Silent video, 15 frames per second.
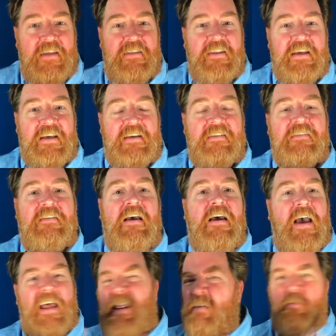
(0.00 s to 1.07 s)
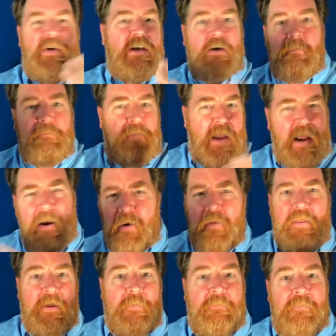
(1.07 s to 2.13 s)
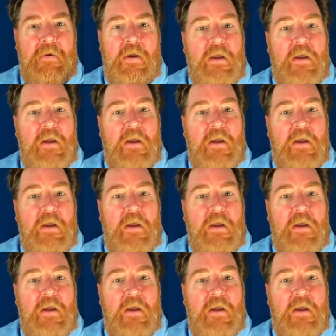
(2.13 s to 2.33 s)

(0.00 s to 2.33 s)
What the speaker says: things and then we compare them.